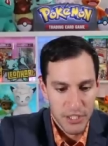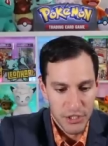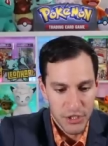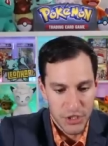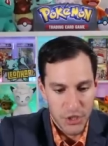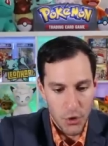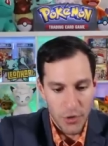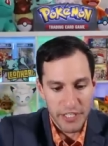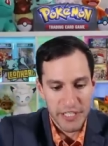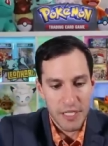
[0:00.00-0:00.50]

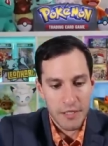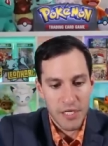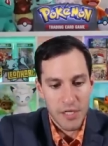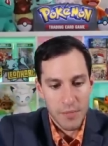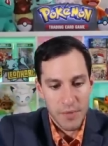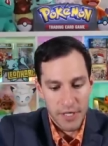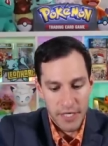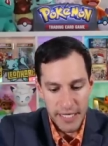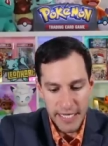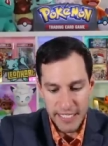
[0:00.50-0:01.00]
join the
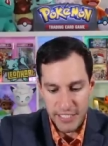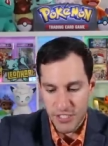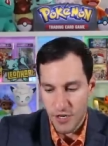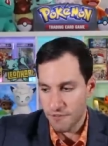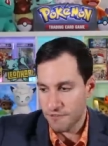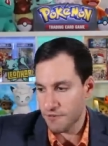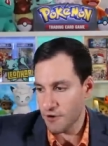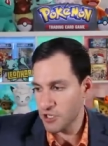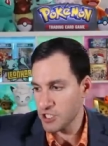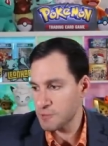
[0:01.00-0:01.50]
community.
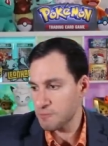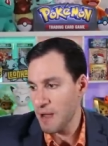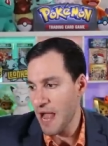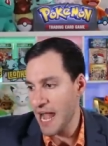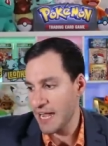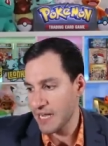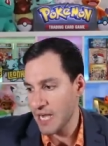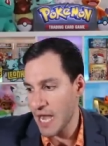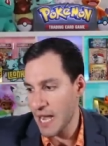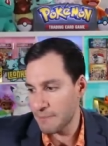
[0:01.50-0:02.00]
So first
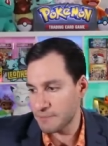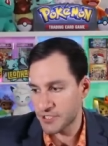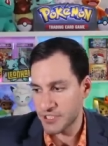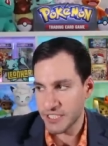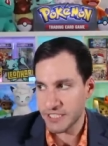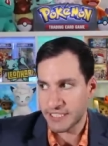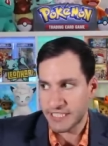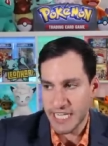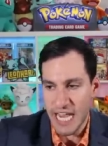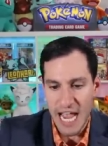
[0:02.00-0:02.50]
pack up
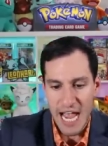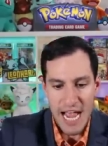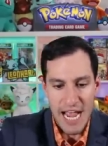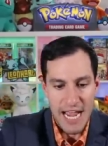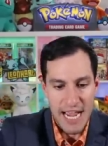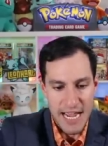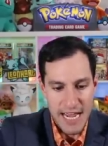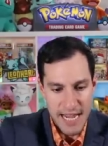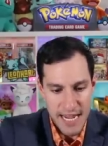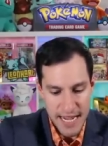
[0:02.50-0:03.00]

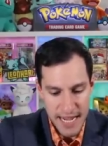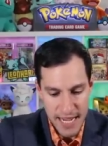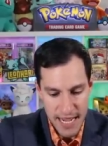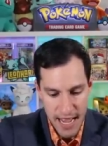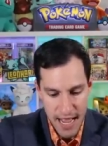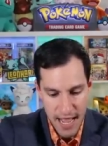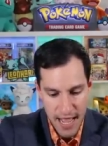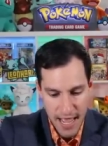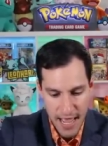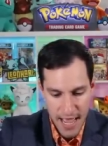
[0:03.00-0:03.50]

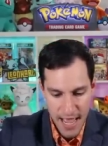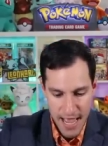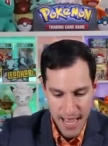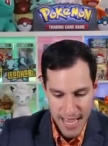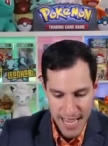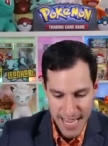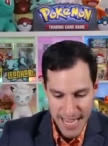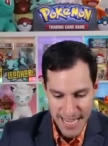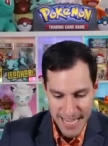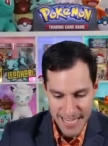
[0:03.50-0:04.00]
today
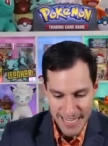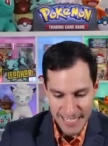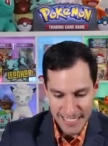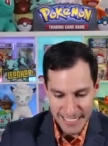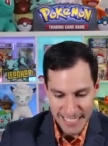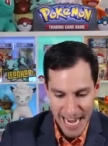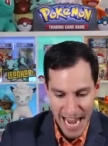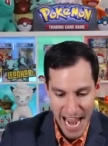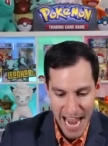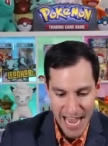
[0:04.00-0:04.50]

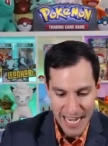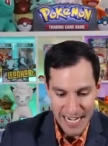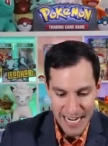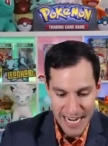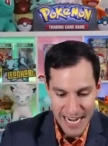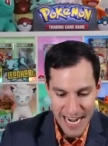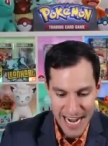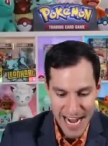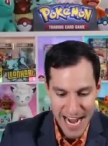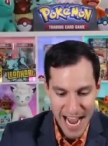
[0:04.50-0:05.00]
is
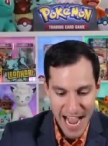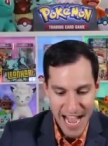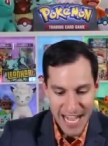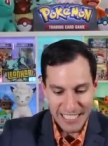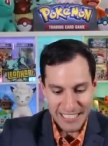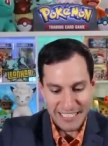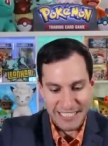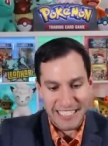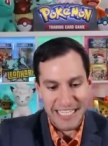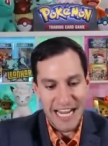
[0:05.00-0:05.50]
an E
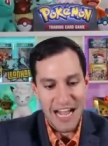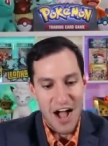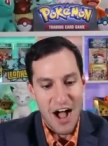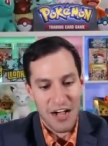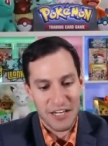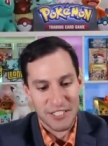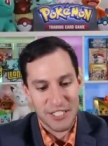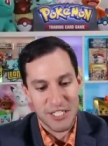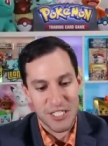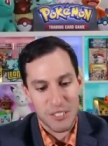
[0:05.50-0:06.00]
X
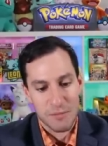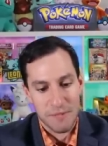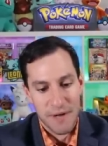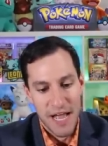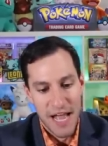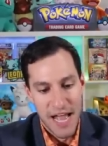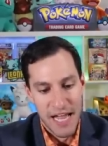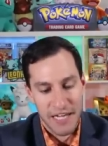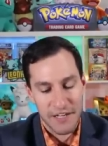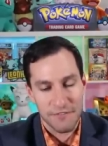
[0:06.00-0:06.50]
Deoxys
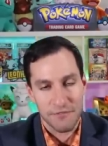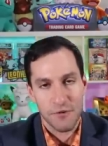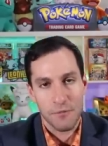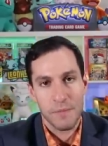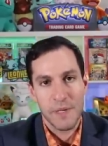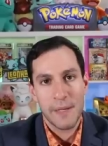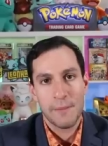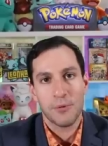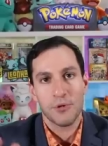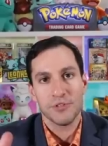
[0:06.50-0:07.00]
pack, and for
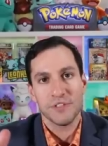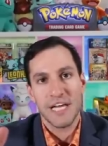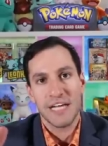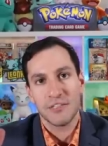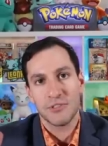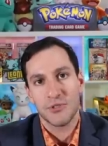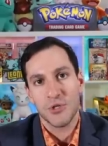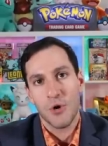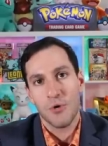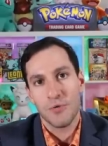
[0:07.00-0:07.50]
people
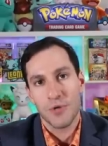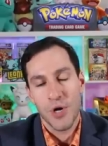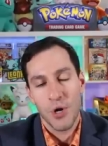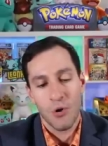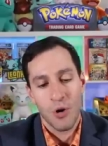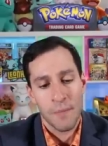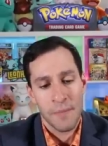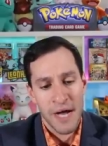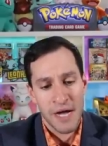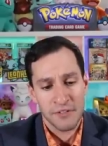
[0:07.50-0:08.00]
that don't
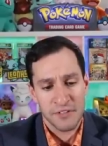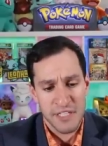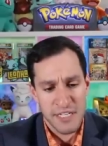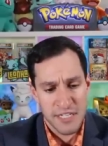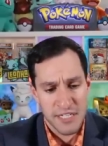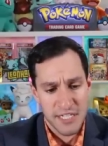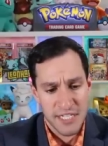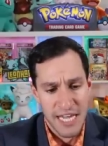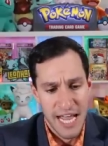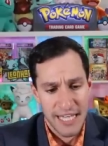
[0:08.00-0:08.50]
know about
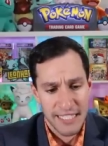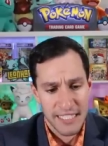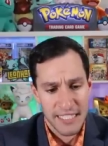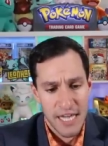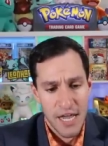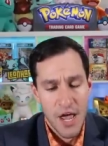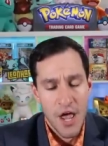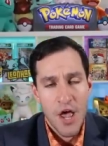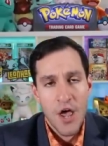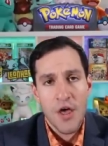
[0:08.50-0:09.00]
this
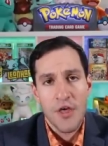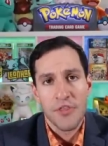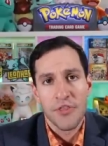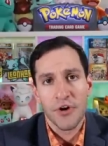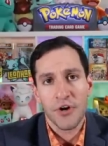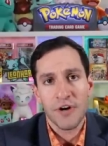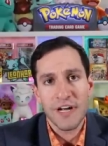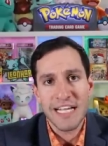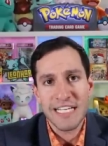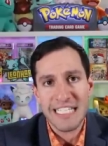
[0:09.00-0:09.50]
set,
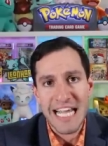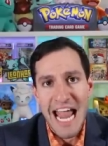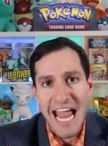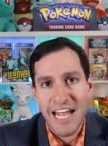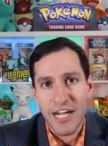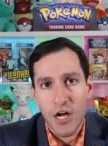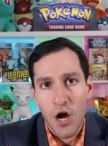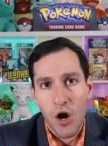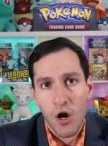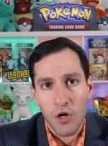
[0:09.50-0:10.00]
there is
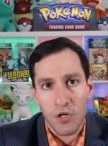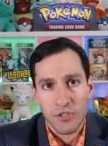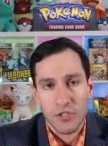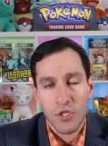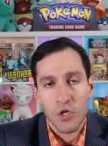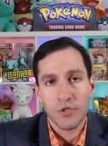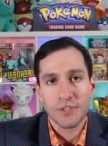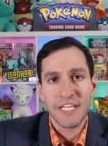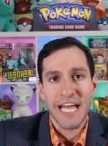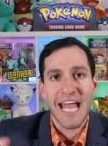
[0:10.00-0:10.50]
a card
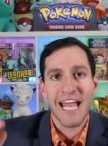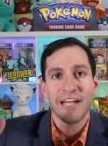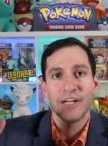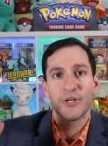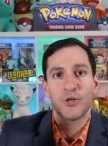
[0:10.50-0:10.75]
called a